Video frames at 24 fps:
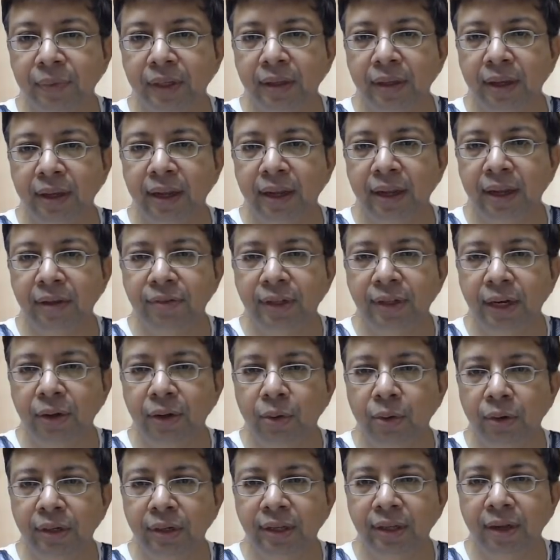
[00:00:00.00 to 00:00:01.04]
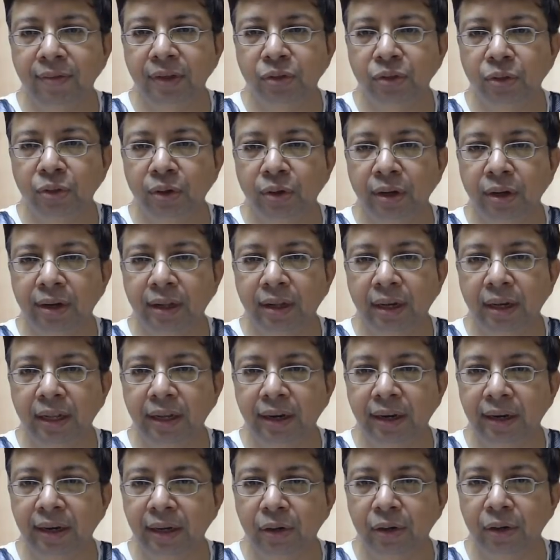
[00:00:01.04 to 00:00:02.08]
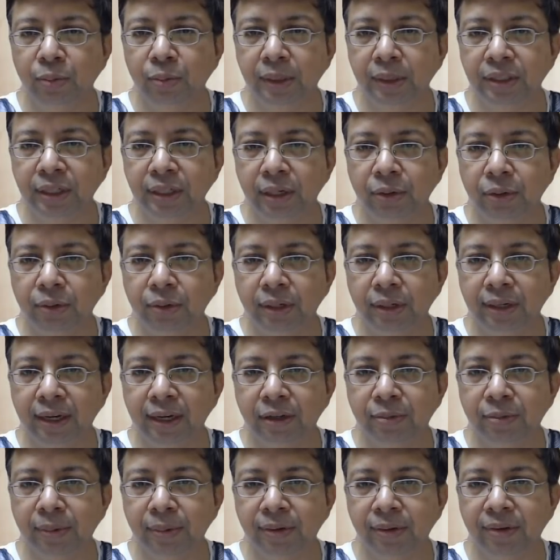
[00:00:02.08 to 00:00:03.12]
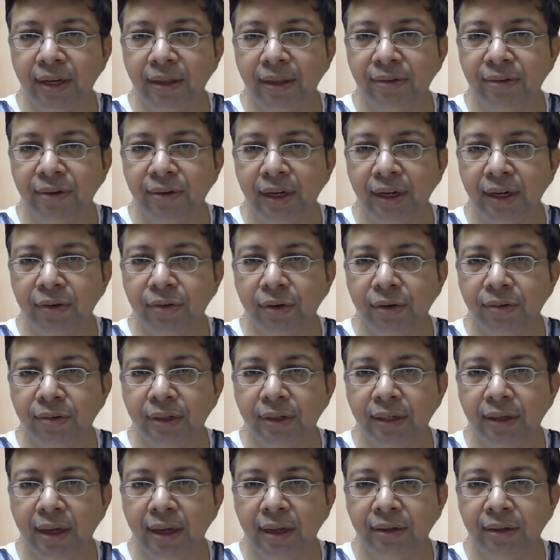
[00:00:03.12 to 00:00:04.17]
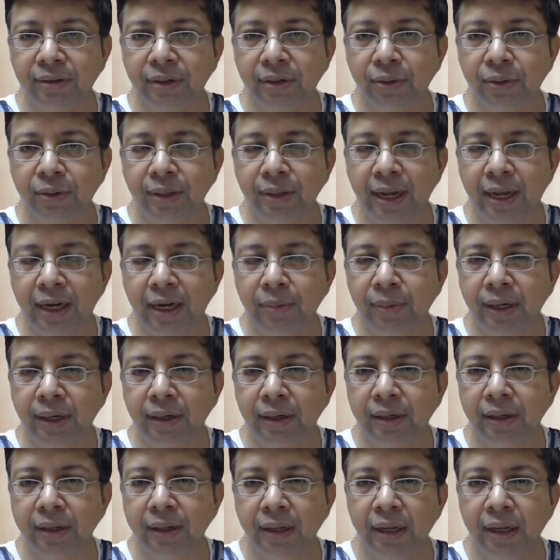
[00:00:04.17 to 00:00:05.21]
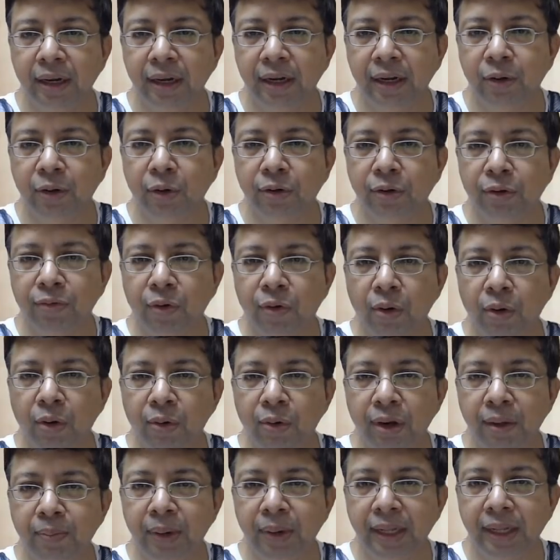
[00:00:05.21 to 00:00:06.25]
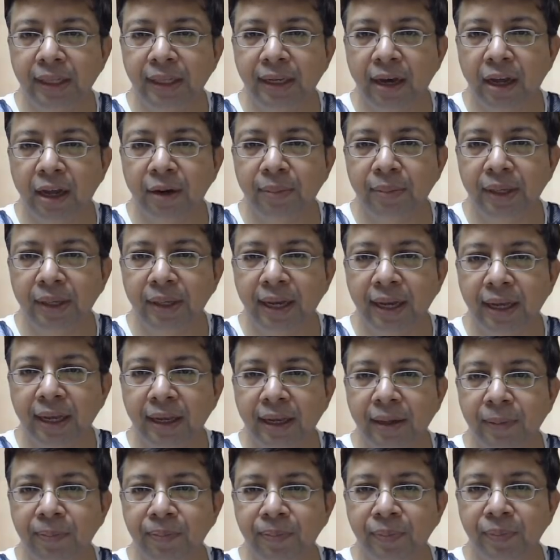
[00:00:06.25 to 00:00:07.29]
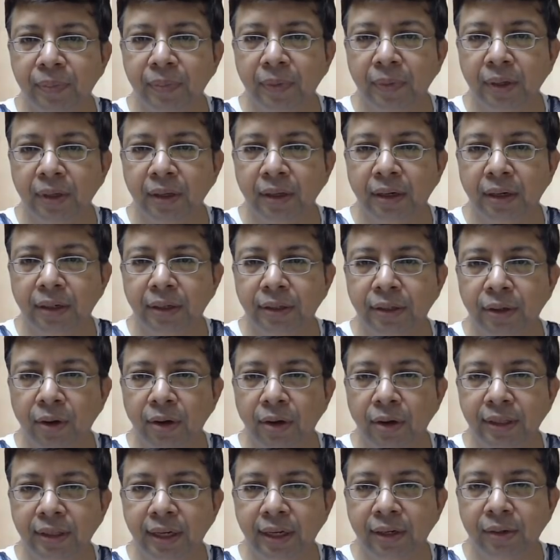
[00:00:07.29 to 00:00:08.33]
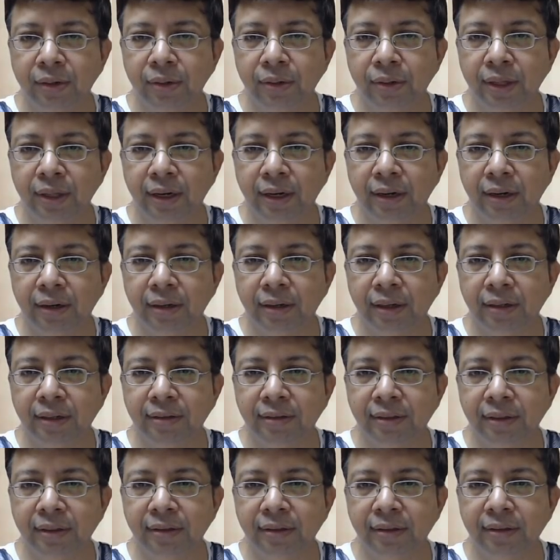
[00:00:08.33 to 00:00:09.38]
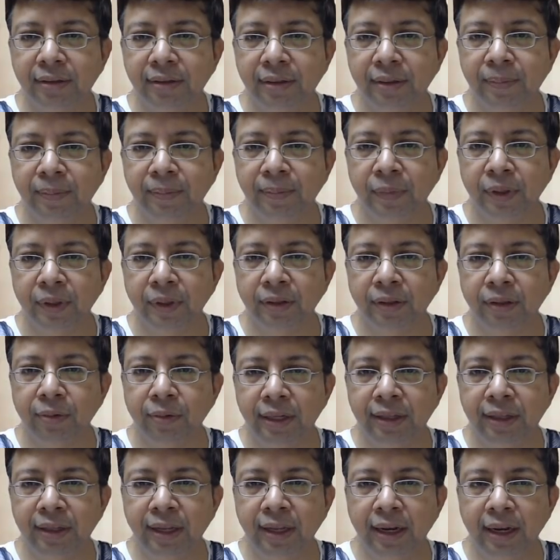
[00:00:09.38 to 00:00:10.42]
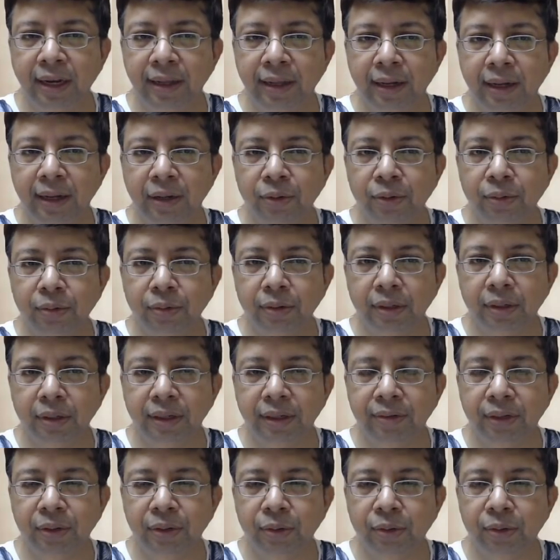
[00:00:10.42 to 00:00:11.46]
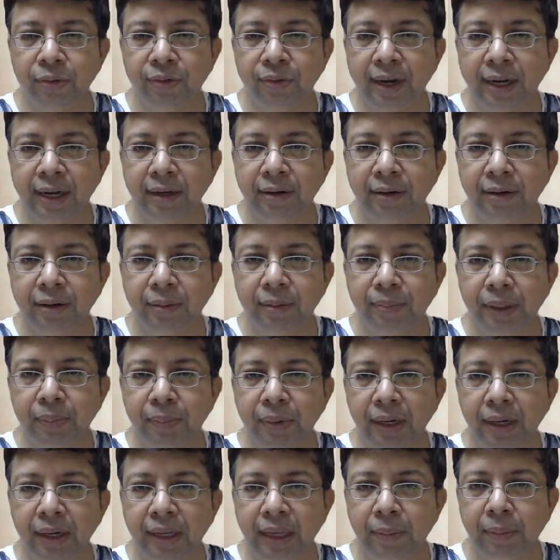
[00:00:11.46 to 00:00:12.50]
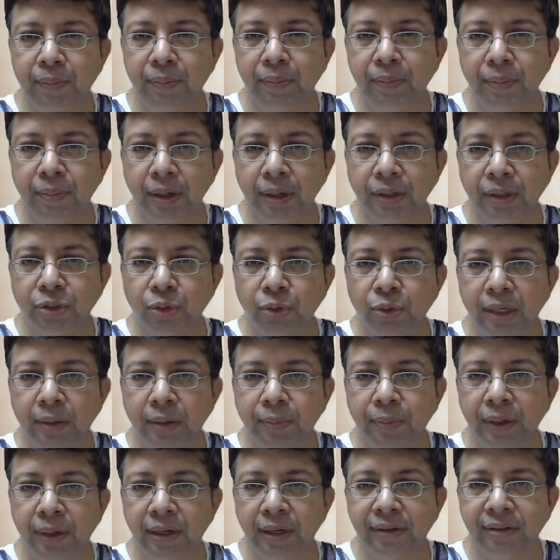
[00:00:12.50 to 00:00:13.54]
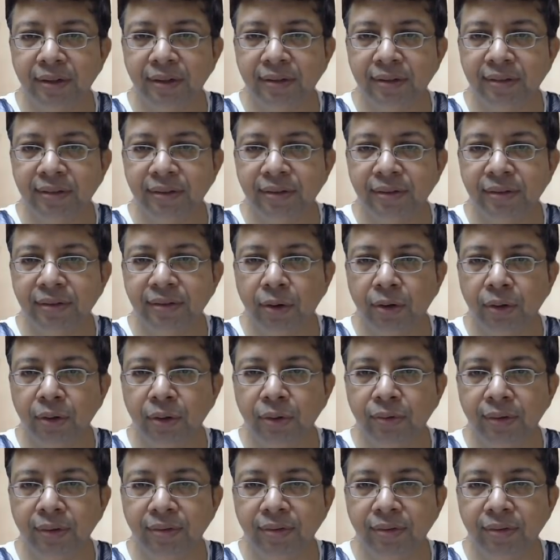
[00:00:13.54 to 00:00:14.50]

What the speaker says: And if they don't, then we shouldn't really read too much into it. That's my very straightforward answer to that. But it got followed up by the RBI talk that, there are concerns. The one thing I'll tell you, even though Fed people keep showing up concerns, this is not new.